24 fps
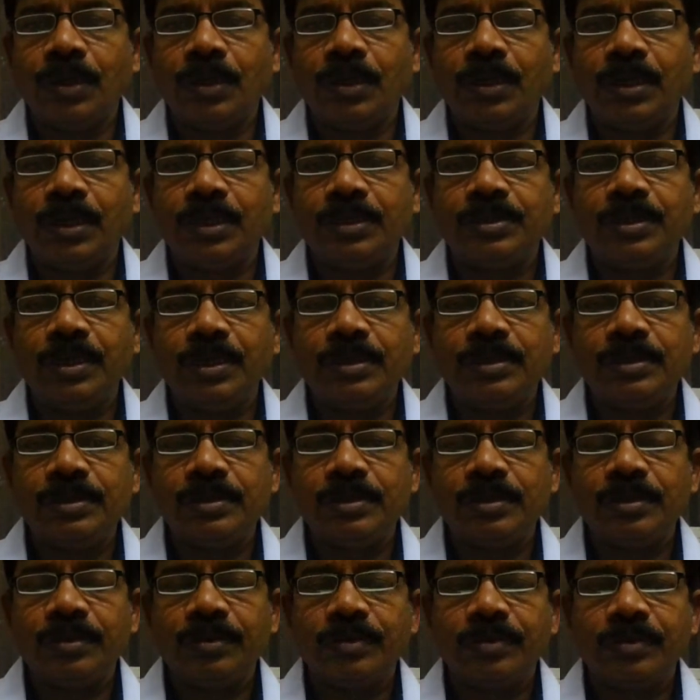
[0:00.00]

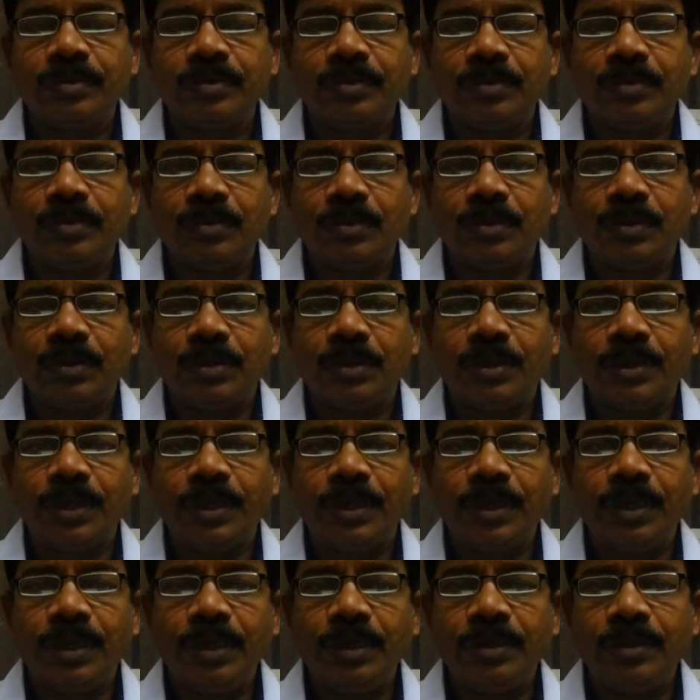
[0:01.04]
ledgers,
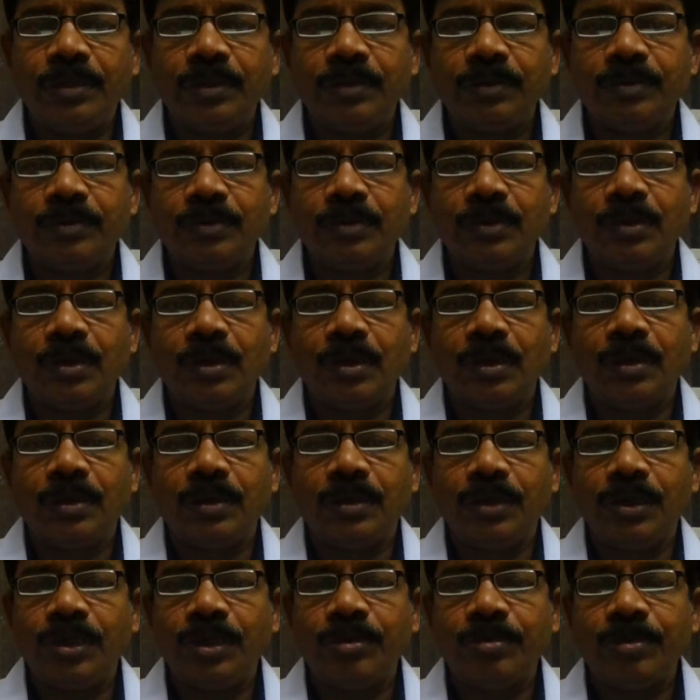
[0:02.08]
create,
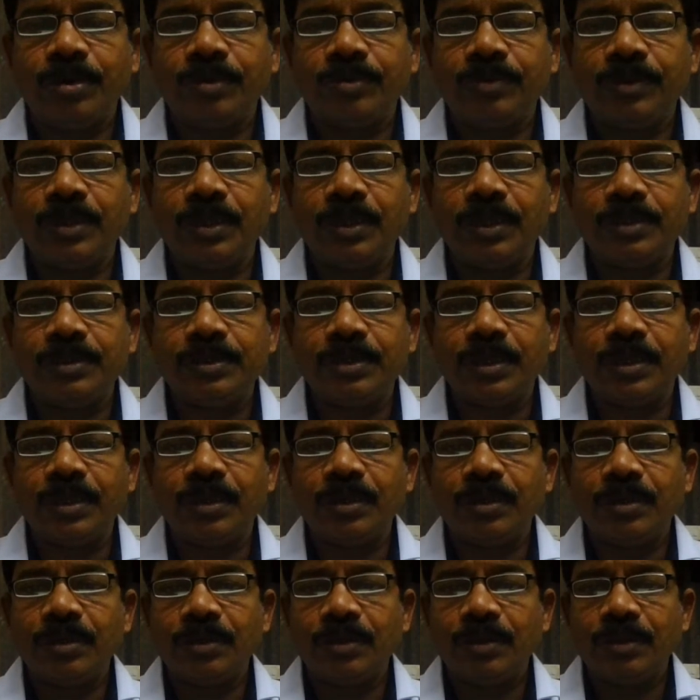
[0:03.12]
name of the
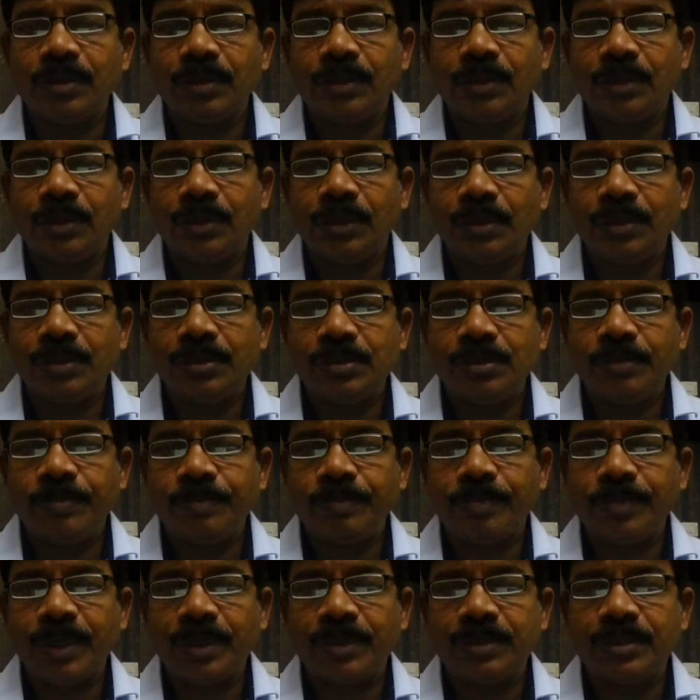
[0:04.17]
ledger is a
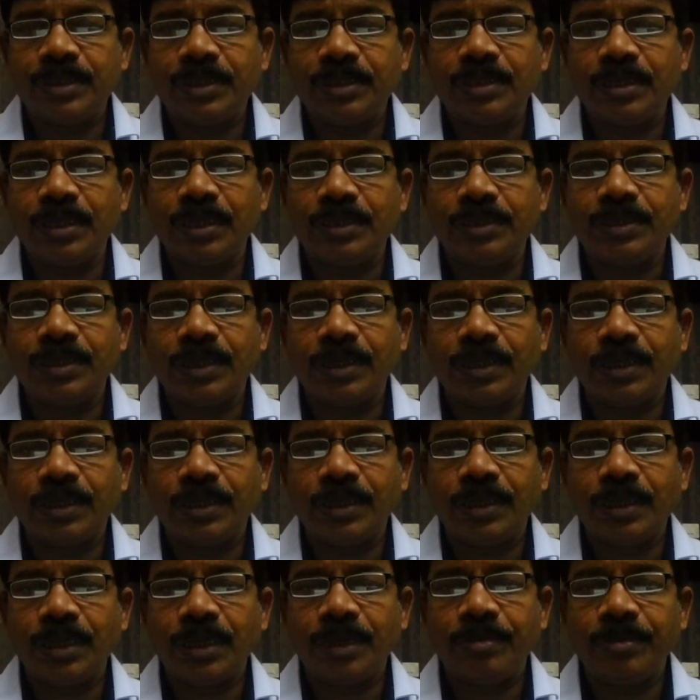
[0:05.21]
purchase ledger.
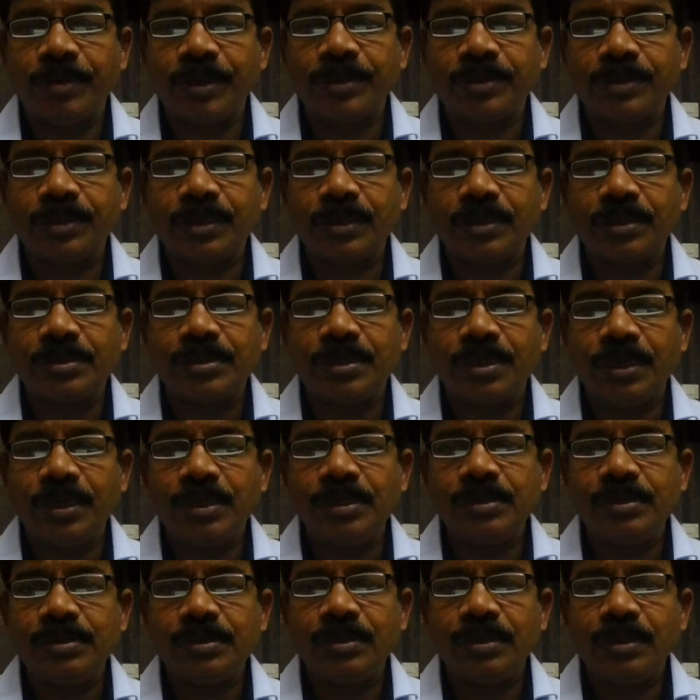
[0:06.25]
Here I mentioned
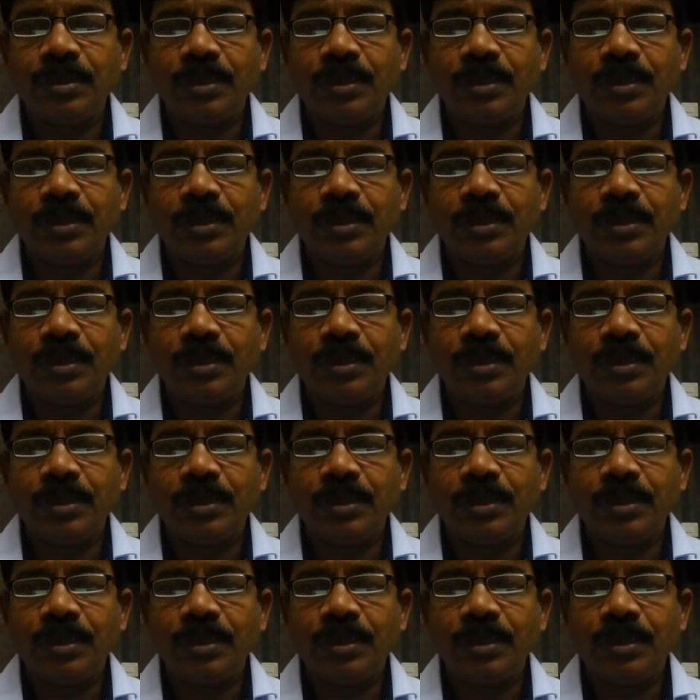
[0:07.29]
sales.